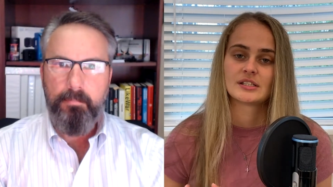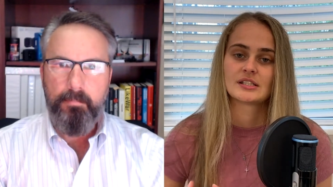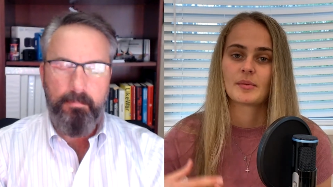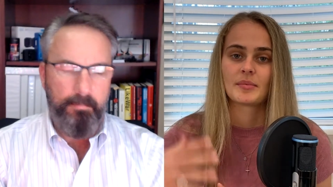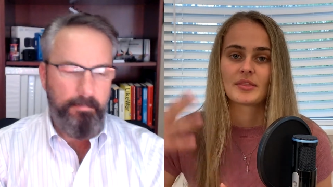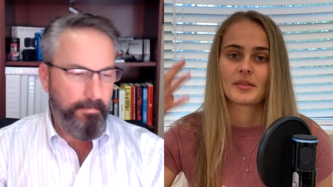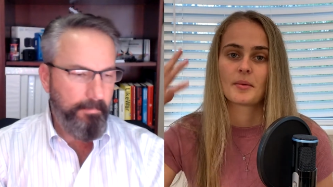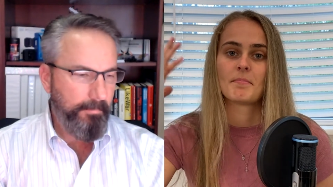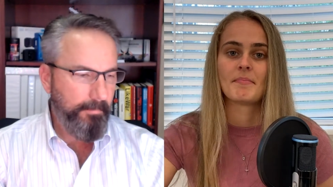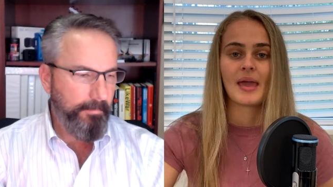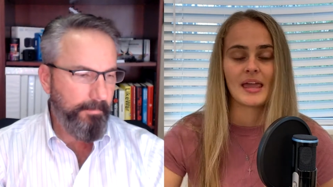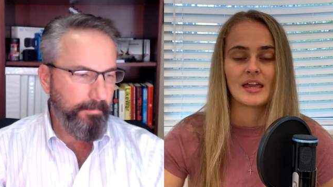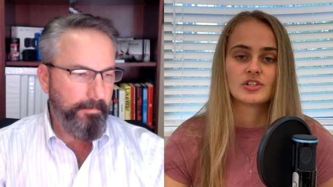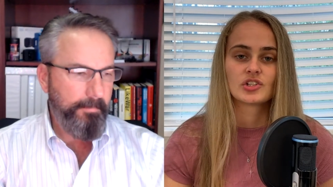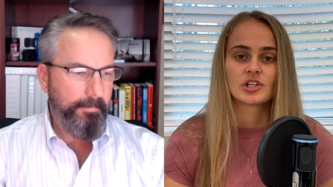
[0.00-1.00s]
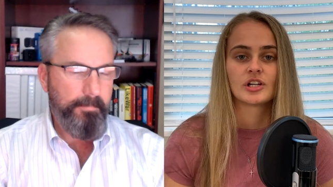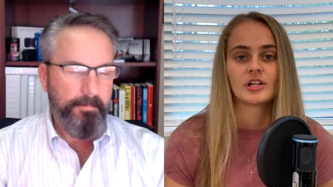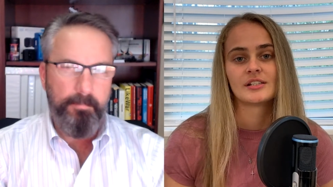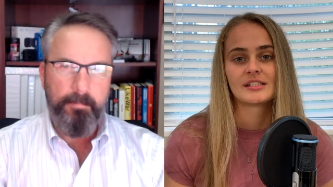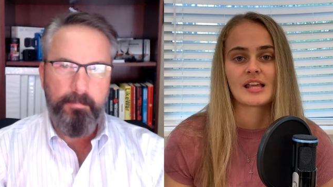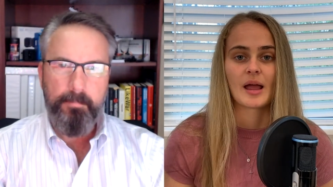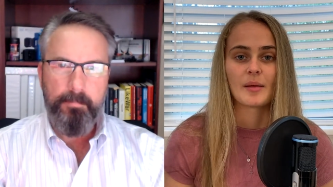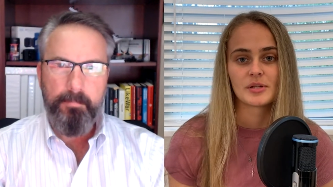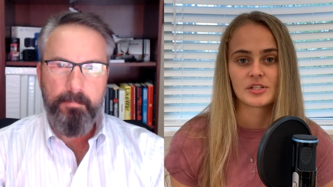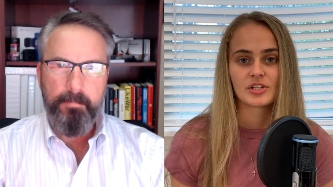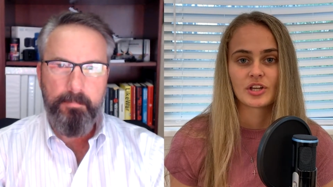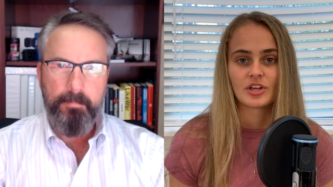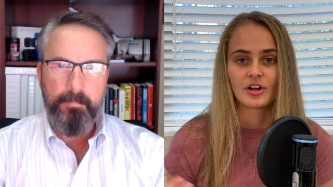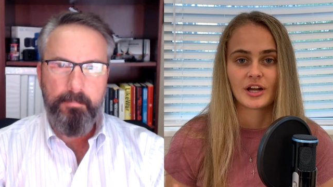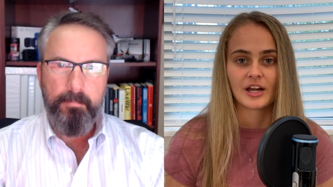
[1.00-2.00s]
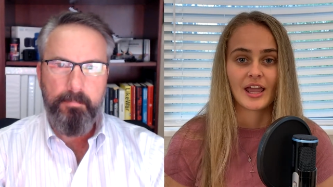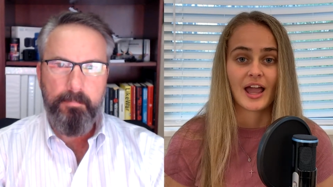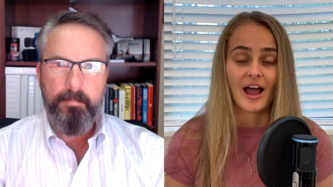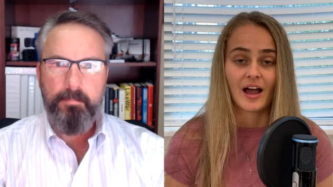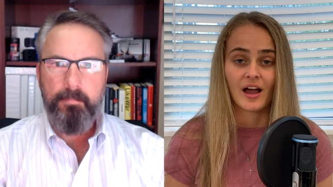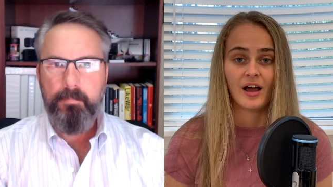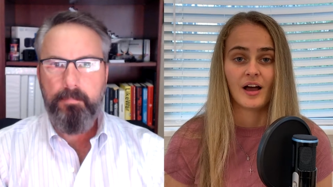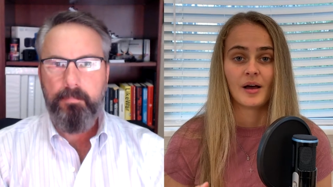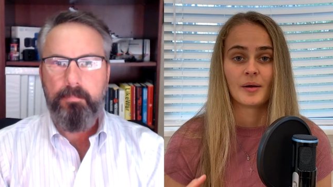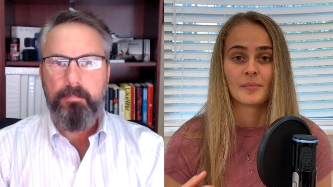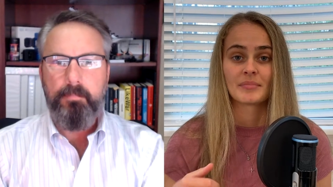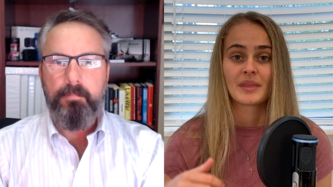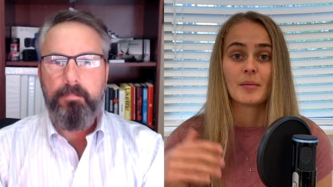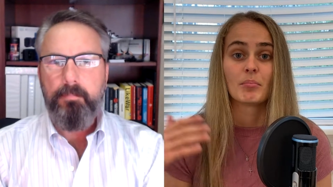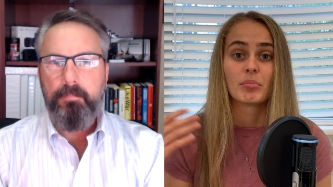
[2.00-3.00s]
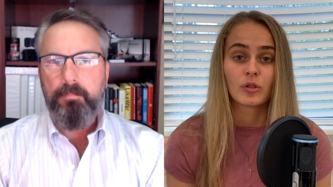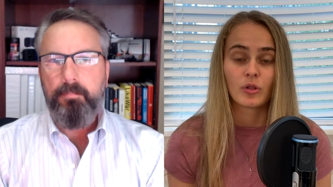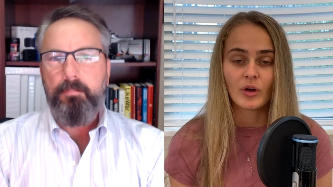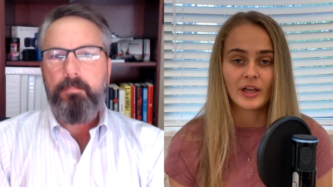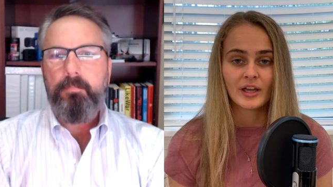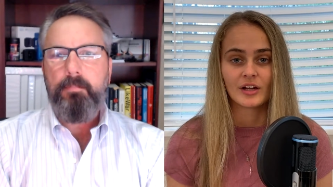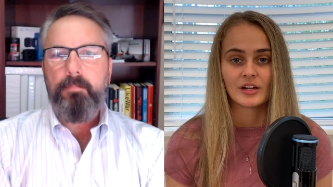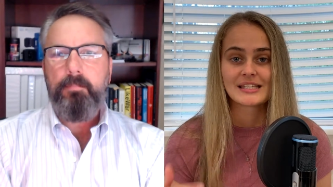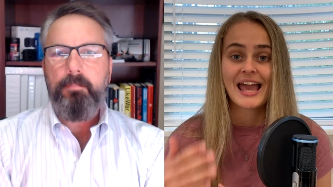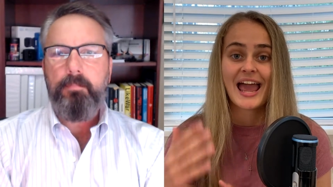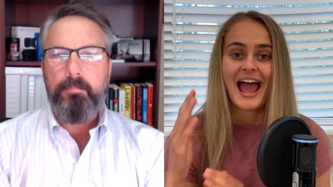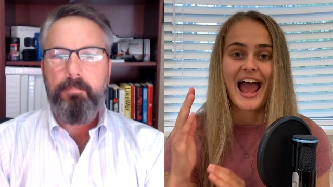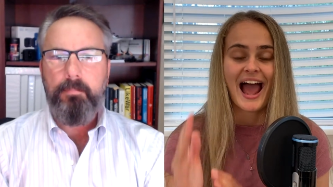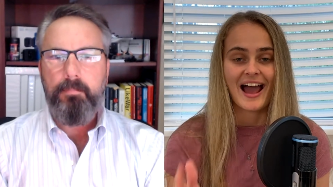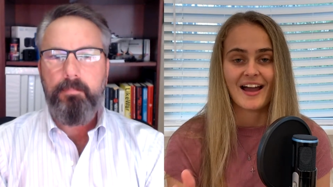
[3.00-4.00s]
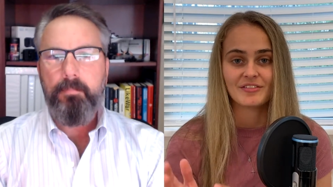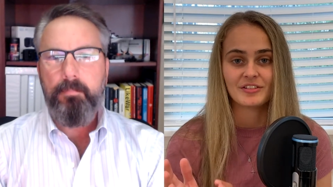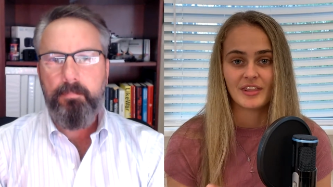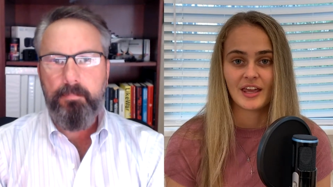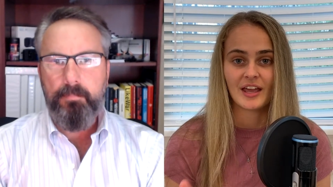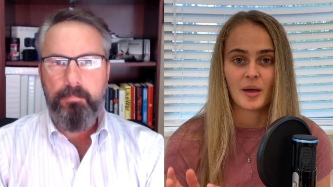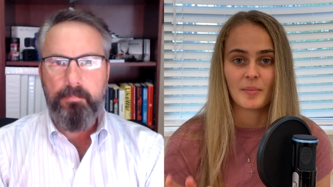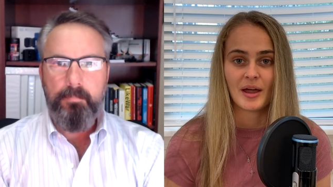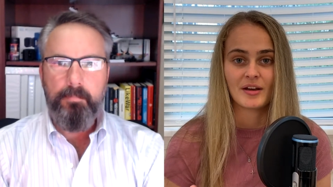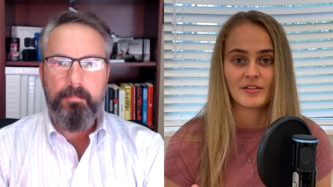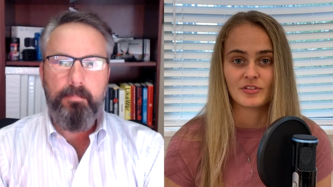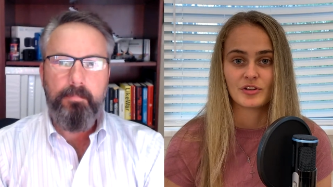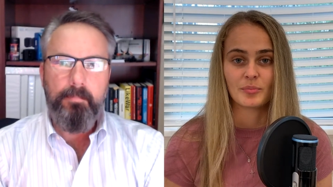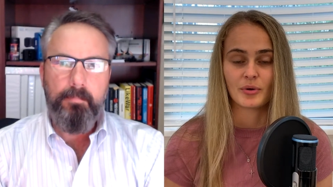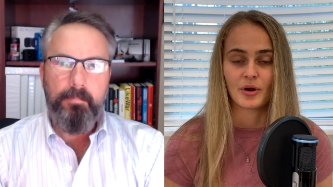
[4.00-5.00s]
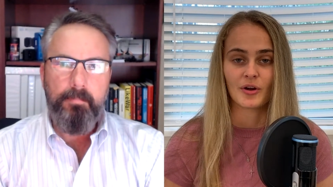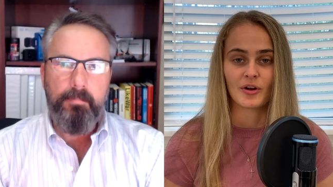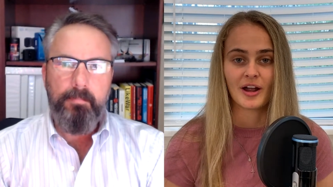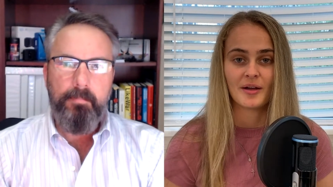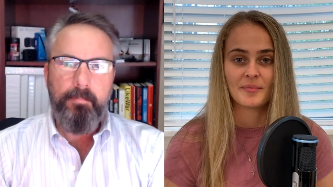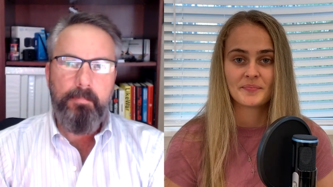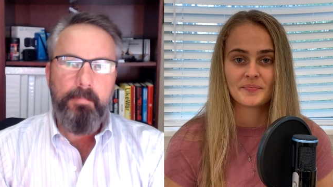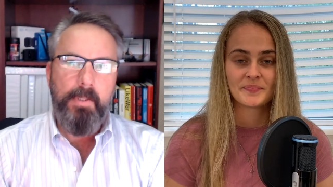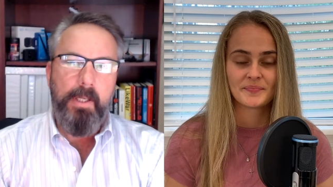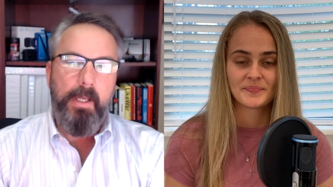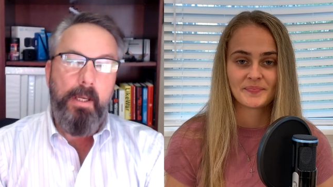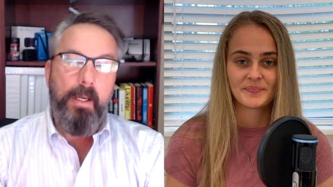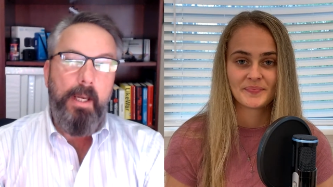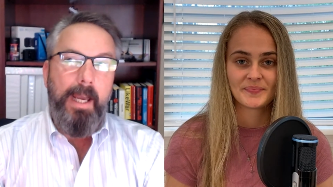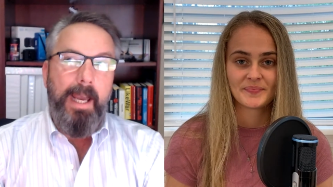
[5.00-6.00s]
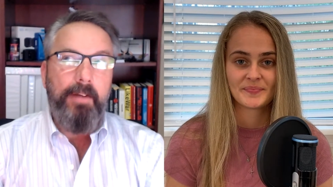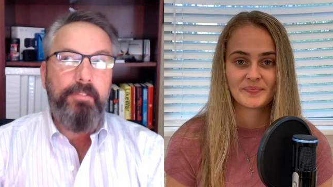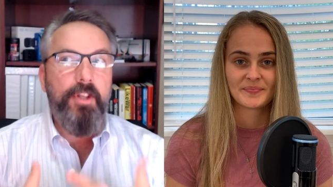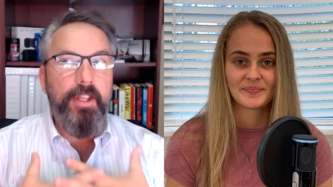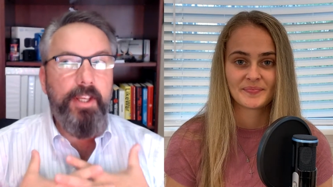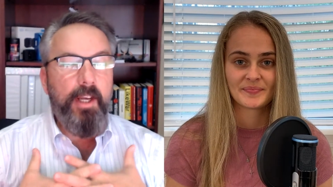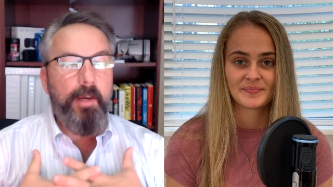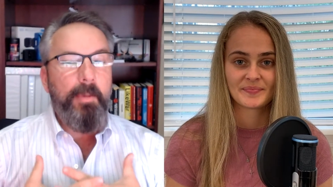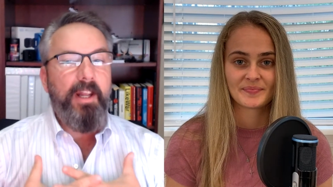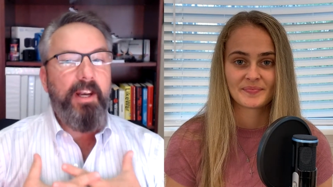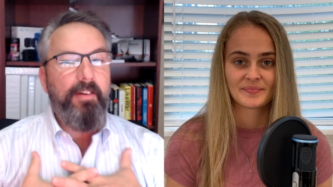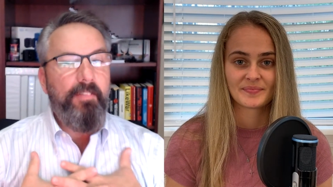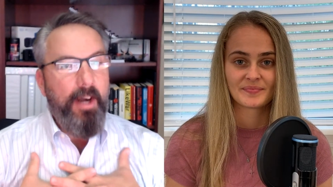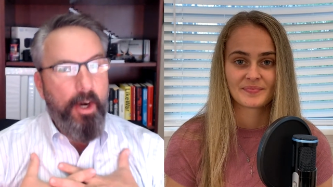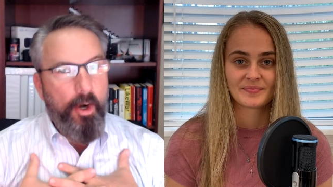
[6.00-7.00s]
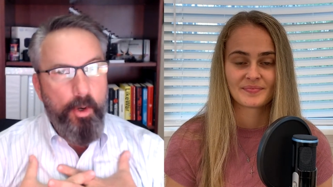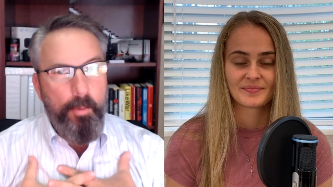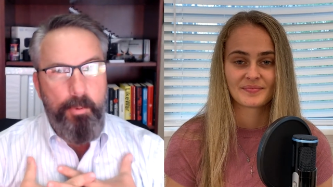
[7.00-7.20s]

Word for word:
Speaker 1: some of the major cybersecurity um, employers after they come out of your program?
Speaker 2: After they come out of our